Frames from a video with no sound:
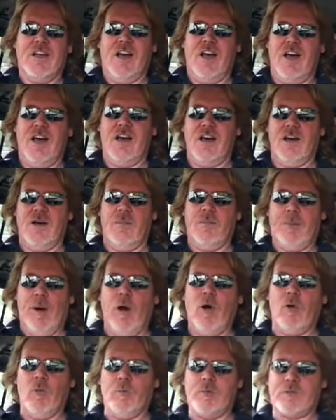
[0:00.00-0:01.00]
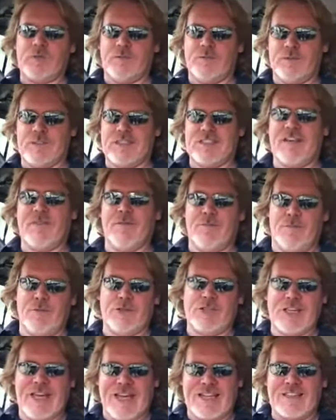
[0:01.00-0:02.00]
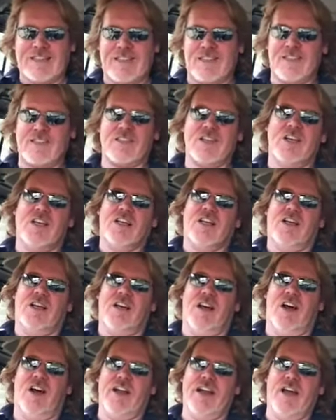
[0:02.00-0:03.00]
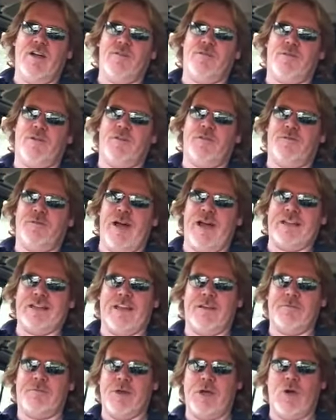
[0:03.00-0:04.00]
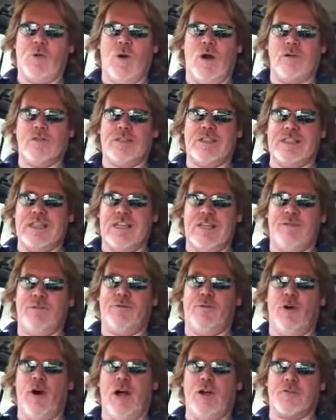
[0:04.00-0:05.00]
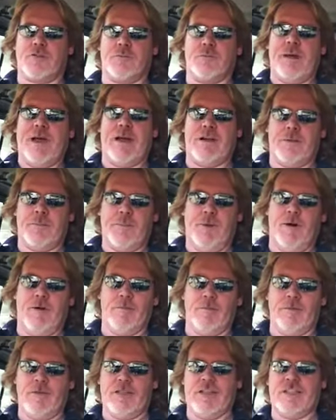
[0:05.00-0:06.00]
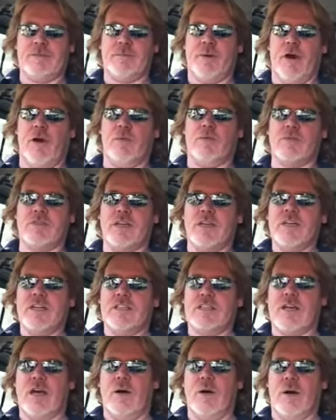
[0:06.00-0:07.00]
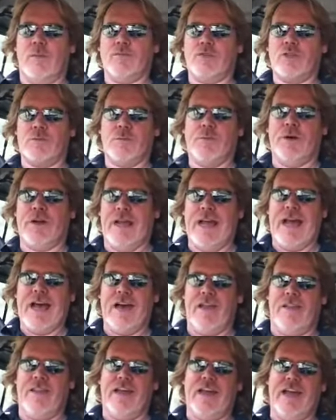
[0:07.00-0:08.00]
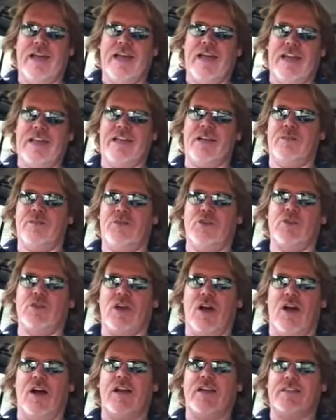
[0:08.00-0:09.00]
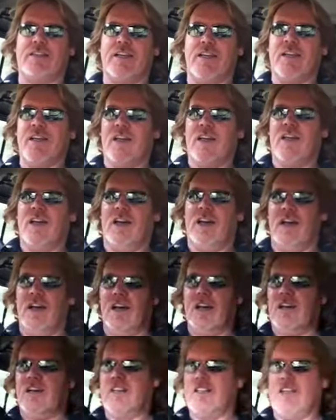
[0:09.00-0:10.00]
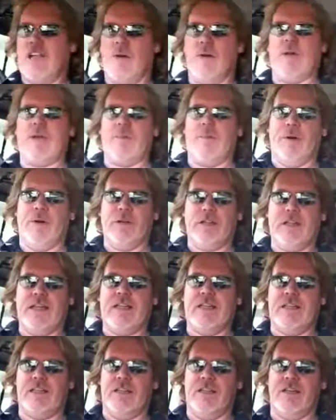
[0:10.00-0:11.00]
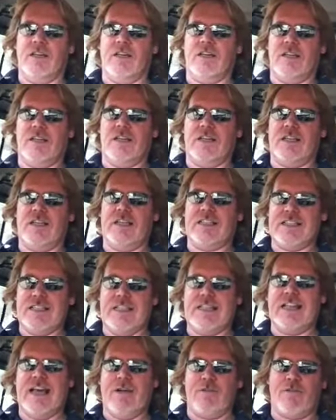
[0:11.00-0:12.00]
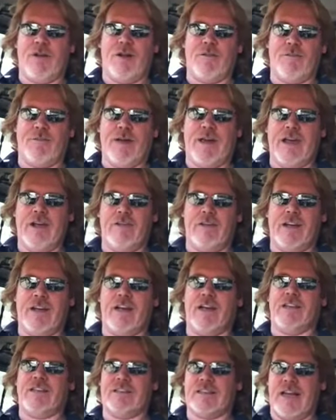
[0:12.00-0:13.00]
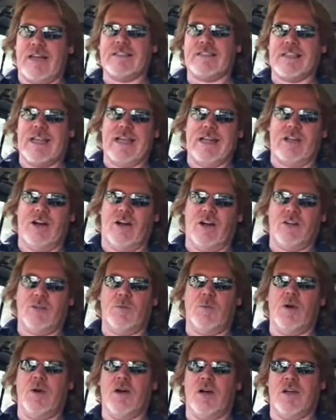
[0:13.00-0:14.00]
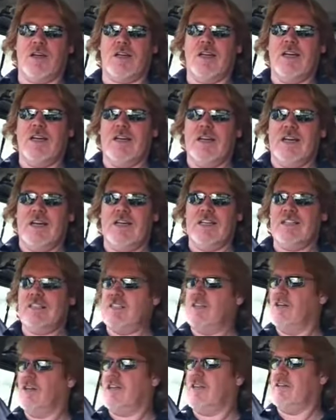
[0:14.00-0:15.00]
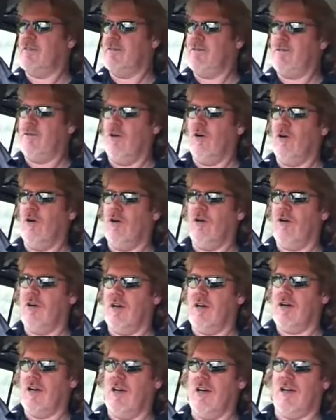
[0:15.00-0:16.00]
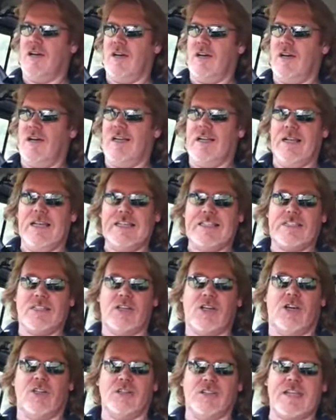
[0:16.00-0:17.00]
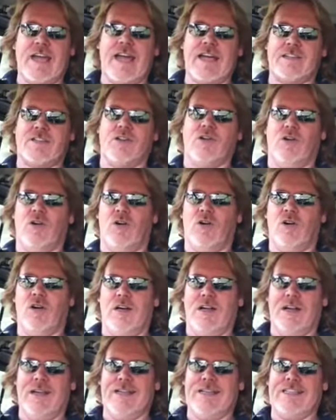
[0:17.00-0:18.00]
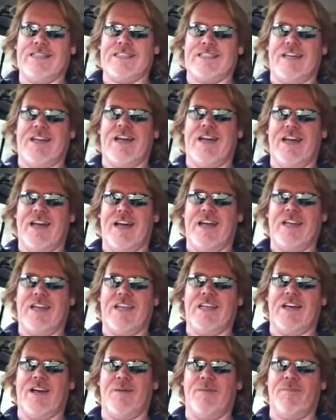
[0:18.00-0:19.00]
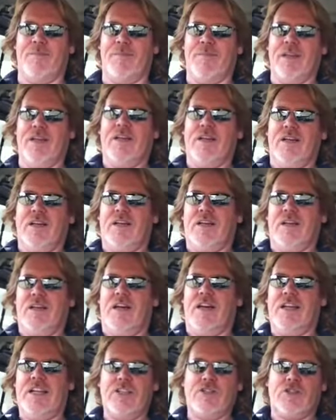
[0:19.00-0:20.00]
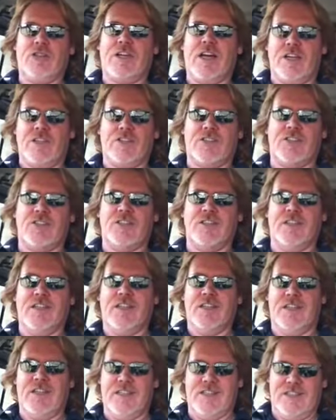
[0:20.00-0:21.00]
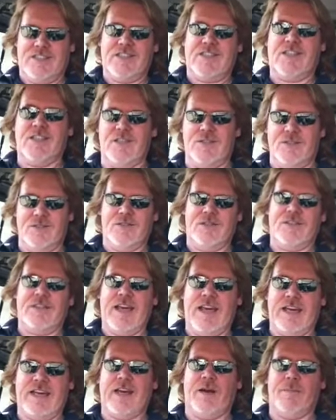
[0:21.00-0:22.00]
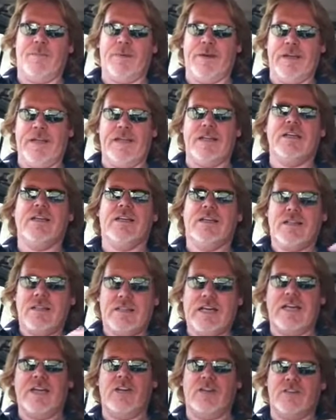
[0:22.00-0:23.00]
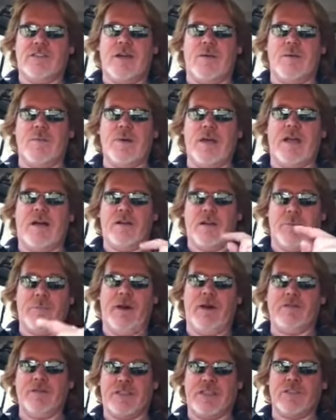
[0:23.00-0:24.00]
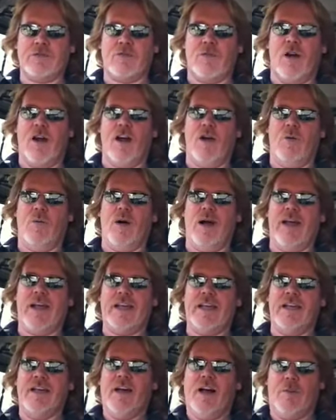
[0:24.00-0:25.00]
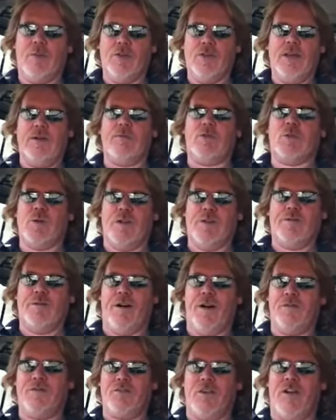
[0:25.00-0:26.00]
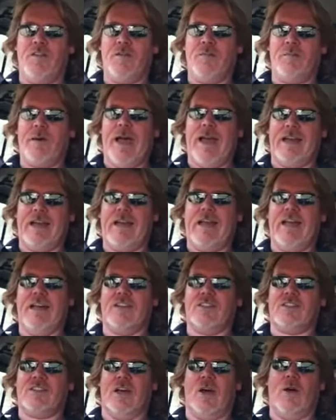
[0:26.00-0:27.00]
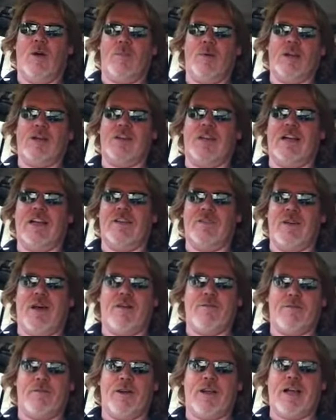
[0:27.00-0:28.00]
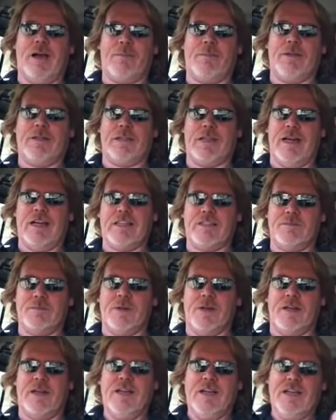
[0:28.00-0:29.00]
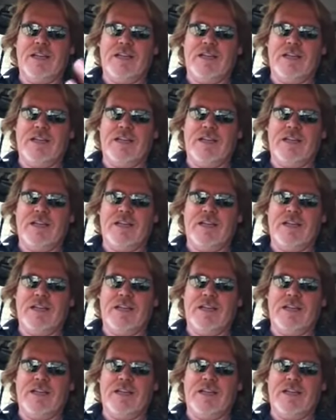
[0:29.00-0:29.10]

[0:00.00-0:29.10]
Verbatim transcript: uh, bulbs for seven projectors. I know for a fact they've been quoting nearly 400 pound a pop for these bulbs. So I'm just pointing out there, any of you guys uh, know anybody that is in that rough area, does that kind of work, and is looking for uh, at least a contact or at least a um, an introduction into that company, get in contact with me. I'm going to post this right away. I'm on the M25 driving back now, so I'm only going to leave it up for a couple of days. But